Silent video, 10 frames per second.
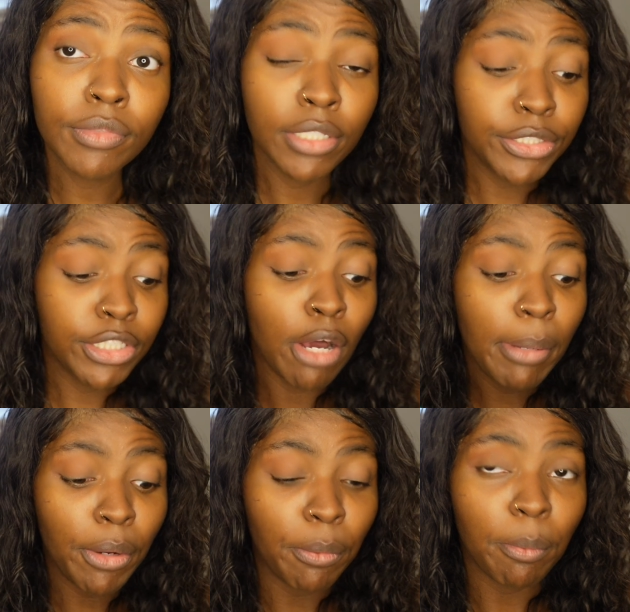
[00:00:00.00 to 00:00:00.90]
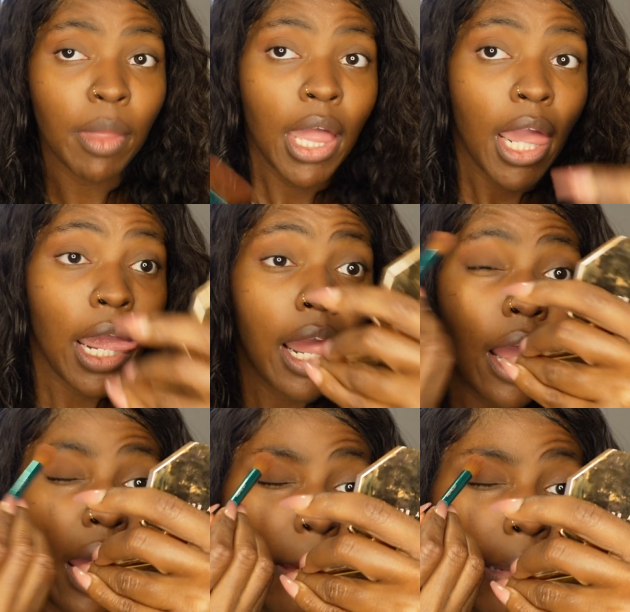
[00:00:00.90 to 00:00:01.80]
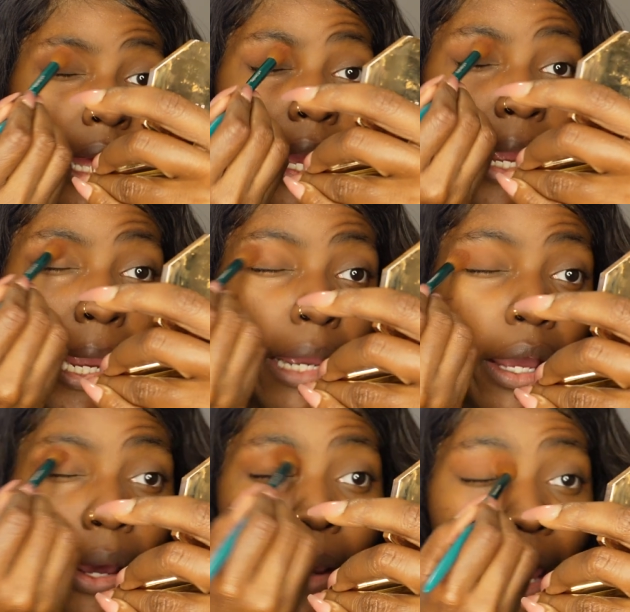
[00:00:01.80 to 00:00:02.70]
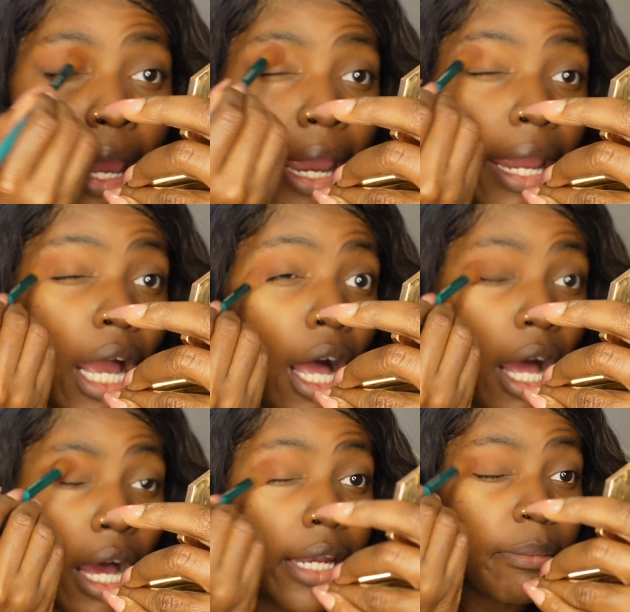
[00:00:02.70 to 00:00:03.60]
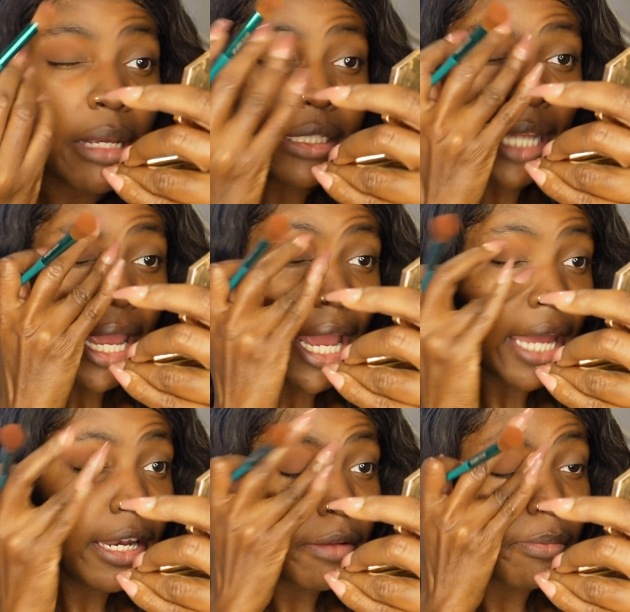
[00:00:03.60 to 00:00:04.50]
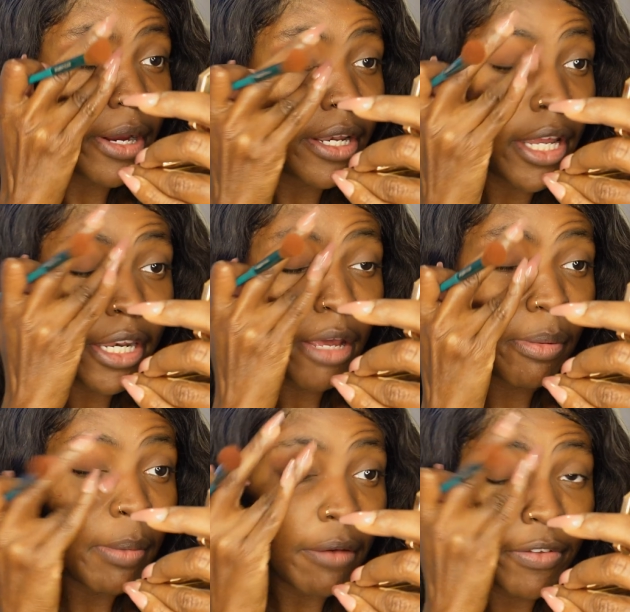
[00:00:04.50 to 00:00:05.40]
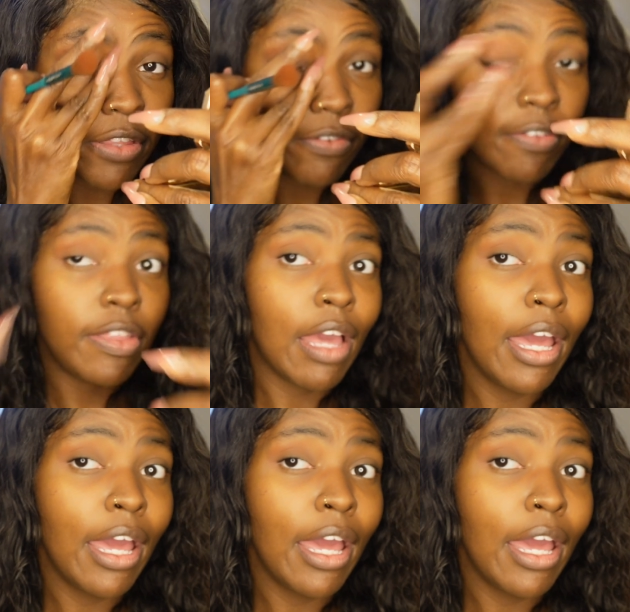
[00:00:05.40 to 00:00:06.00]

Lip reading: so boom, I'm like, okay, odd, because hey, I didn't even bring nothing up about 50-50.